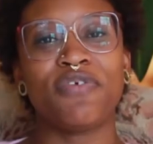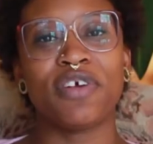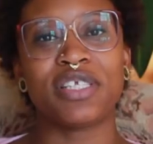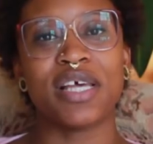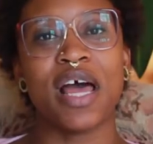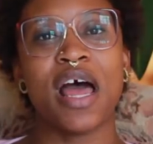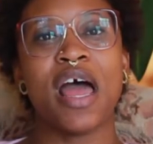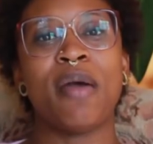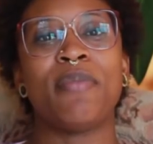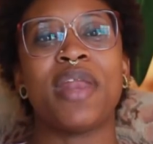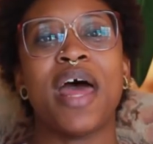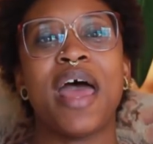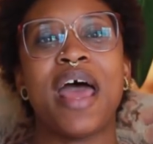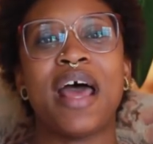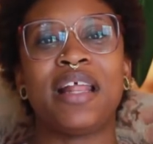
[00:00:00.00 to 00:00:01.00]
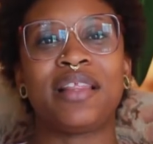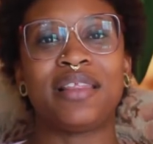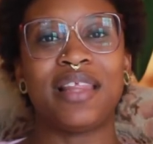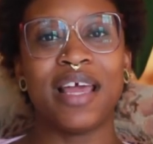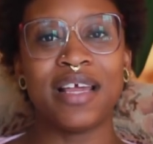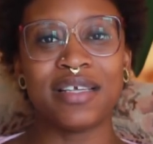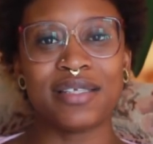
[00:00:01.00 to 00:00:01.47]
for time and I had
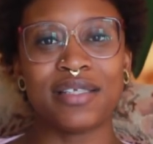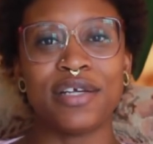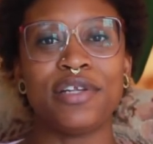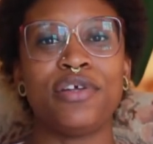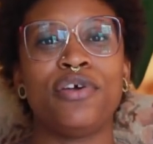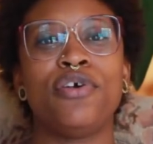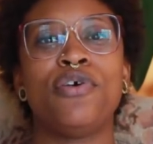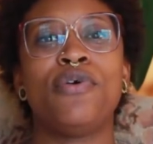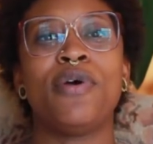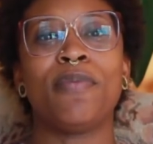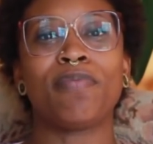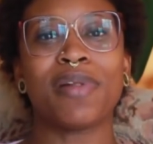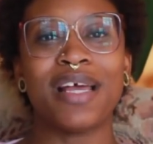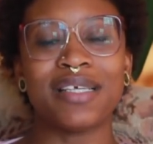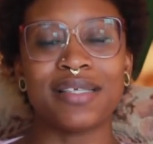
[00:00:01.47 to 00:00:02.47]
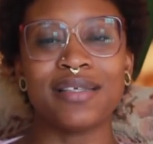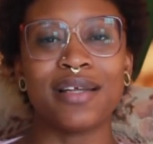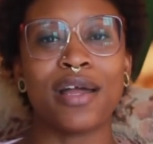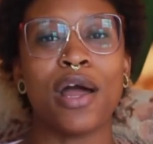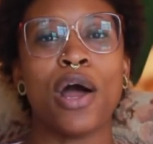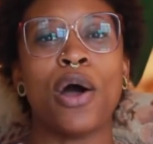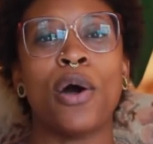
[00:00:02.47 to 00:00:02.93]
things to do and places to
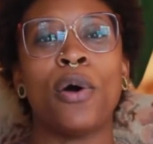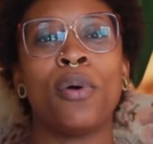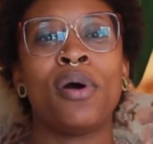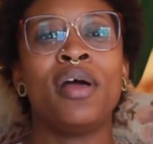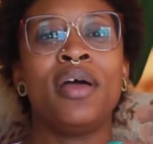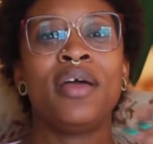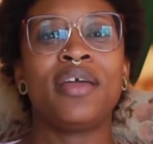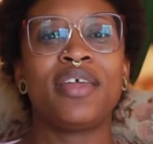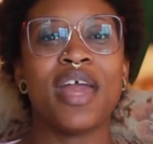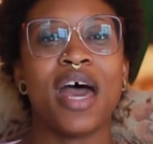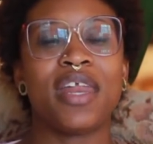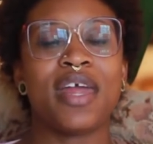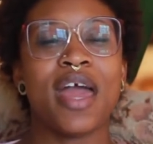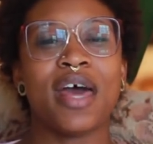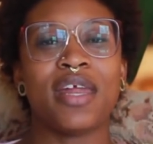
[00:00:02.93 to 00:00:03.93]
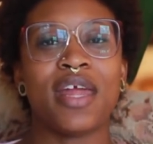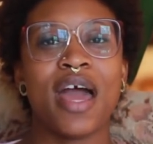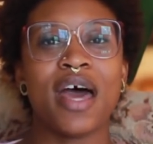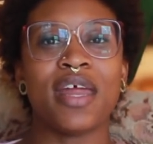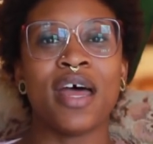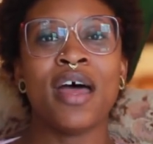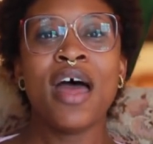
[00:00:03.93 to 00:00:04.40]
go, yada yada
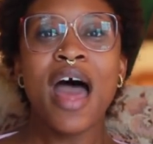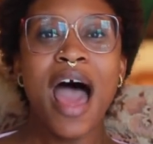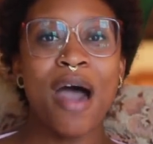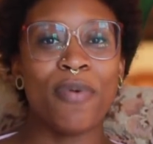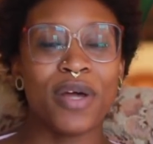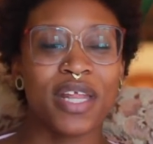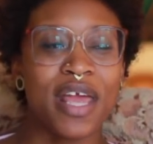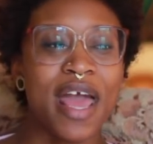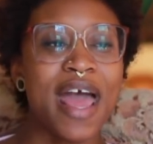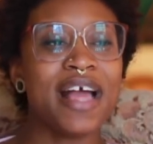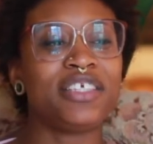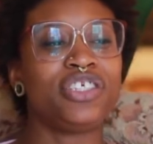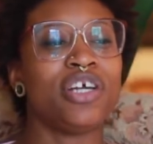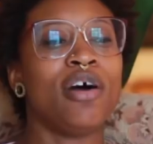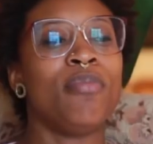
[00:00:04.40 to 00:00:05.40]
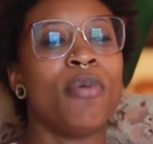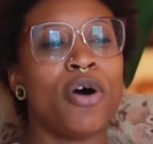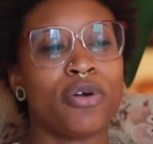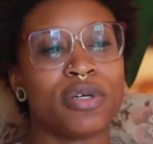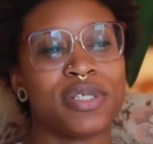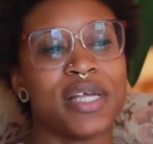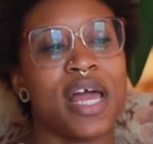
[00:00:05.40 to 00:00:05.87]
yada, I would catch a
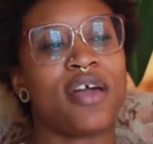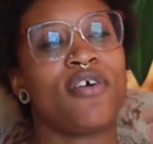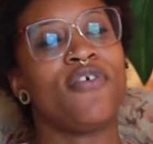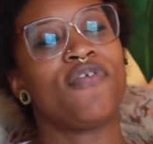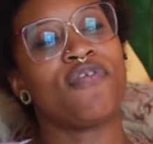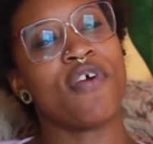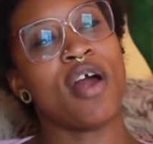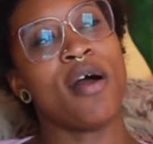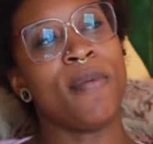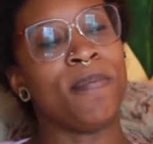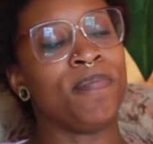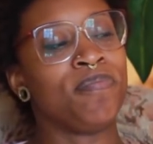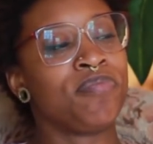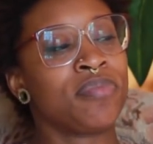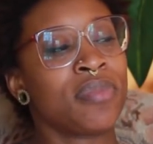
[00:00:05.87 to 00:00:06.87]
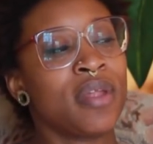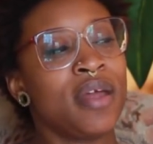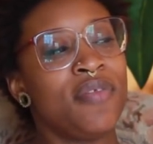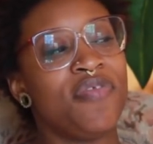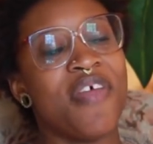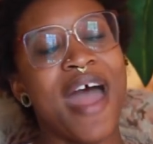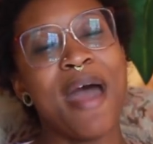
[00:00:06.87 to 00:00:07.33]
motorcycle from
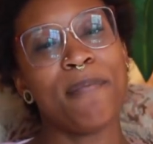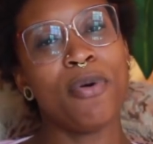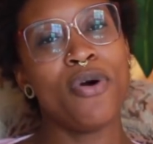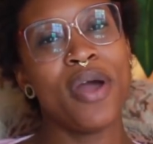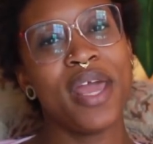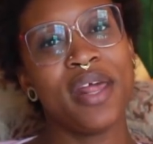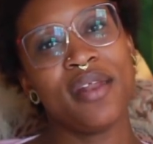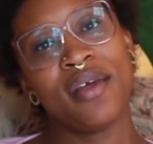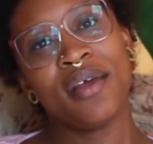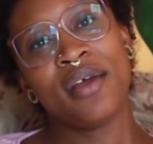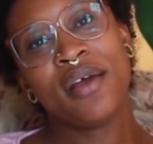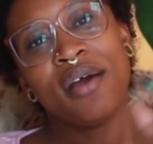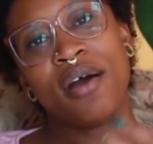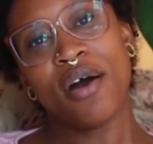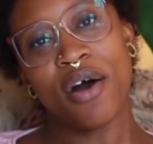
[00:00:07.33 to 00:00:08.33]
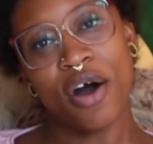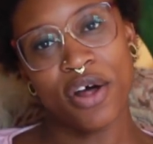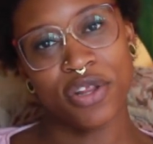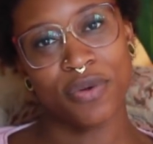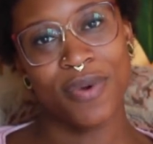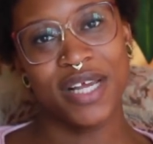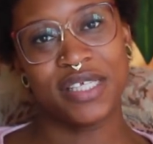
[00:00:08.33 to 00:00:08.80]
that point
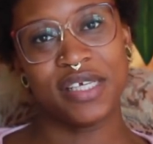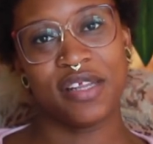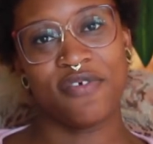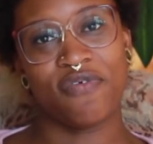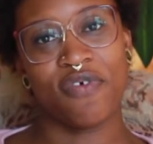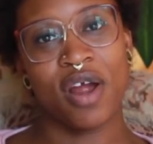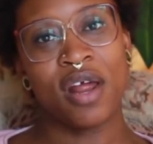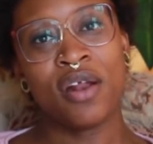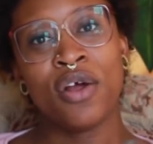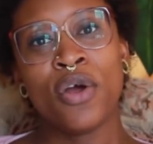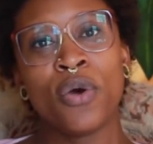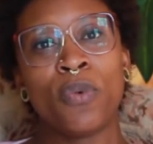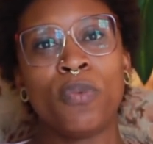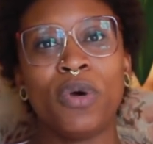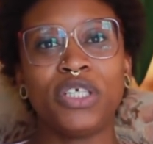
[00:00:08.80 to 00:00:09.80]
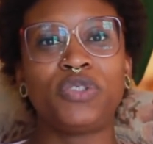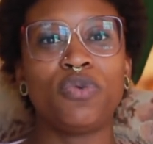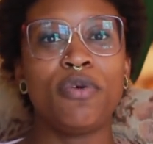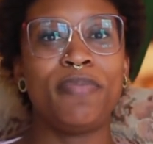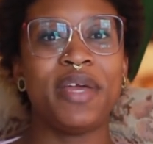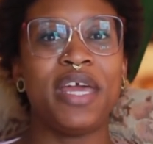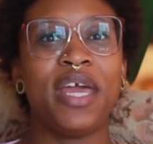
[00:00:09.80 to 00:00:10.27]
all the way to the front, which
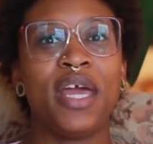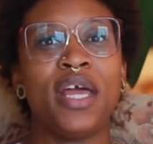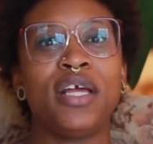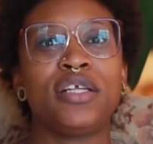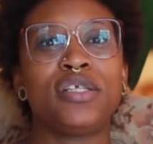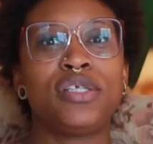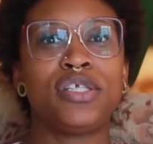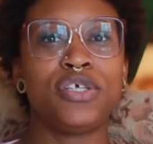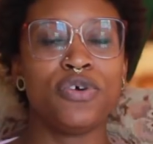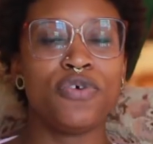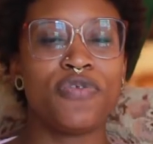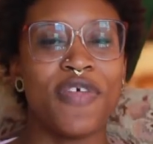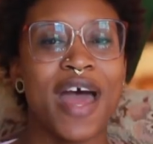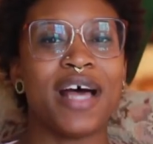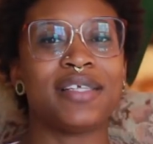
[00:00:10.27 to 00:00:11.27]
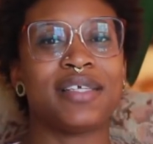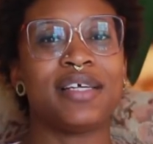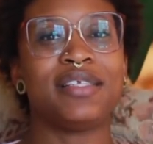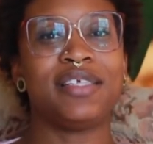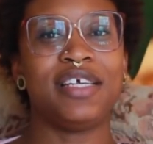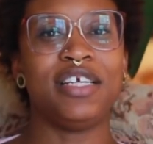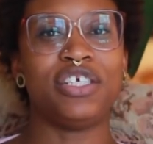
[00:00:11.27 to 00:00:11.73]
would be
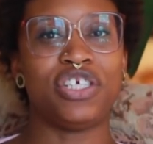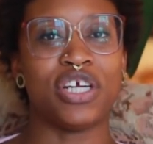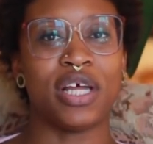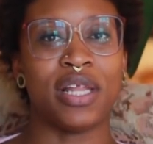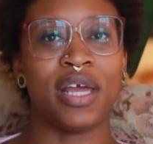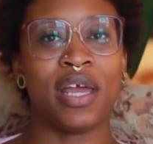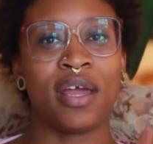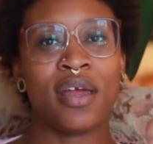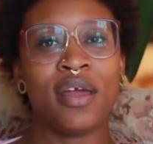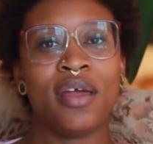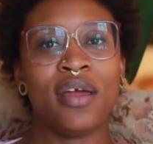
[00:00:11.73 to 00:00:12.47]
2,000 T shilling